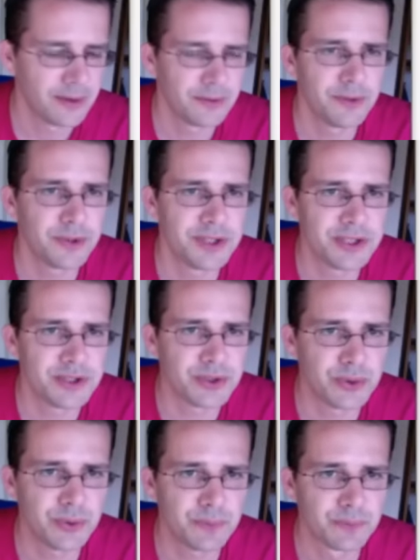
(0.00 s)
Rook
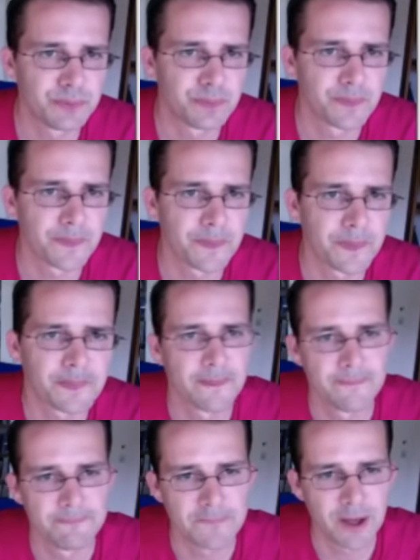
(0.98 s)
d2.
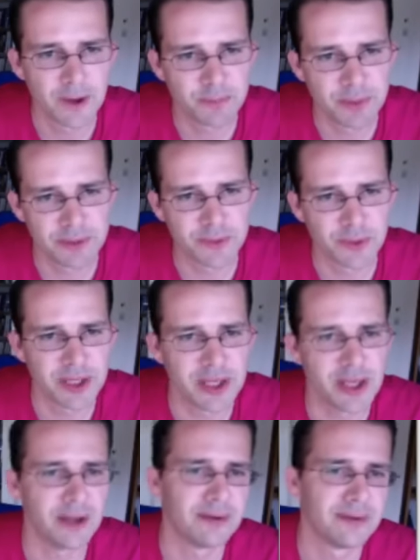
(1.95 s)
Now I played rook
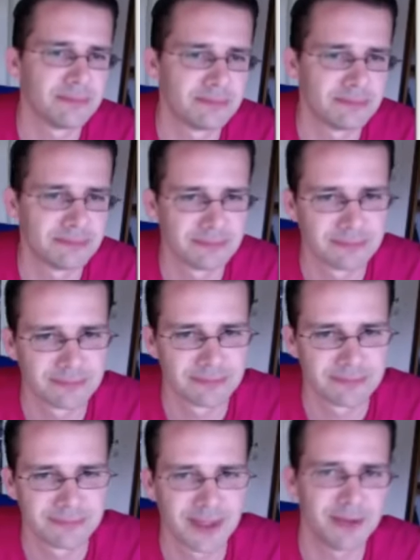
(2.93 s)
e8.
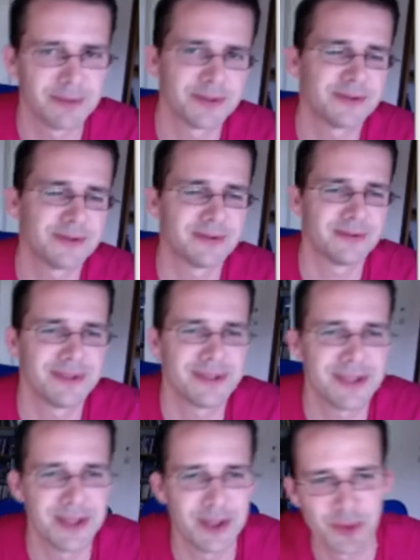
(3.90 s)
I was
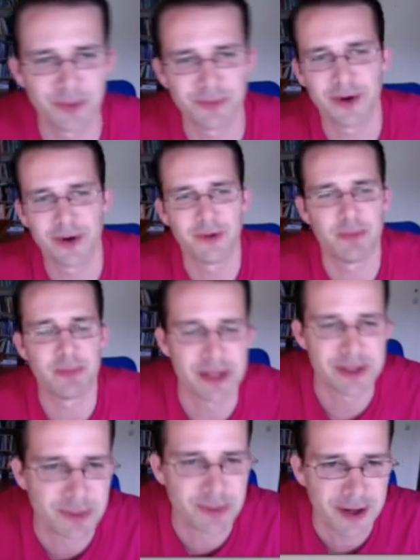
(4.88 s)
still very
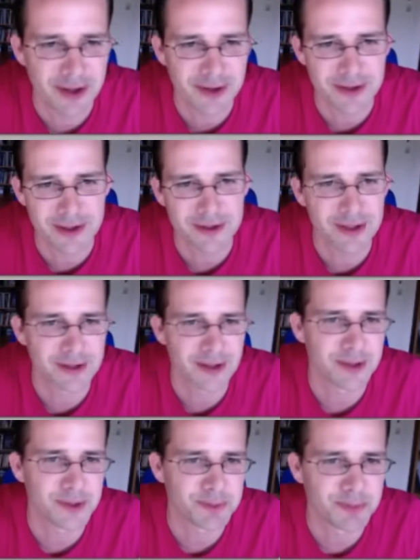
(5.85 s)
pleased by the idea that
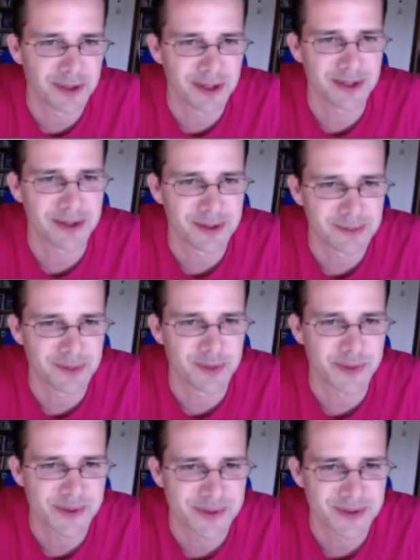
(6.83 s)
I could play the
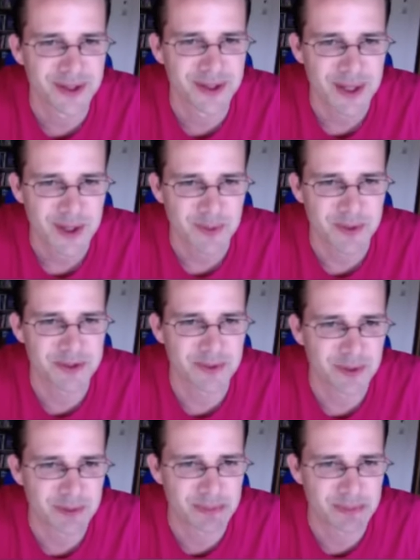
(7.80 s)
moves which was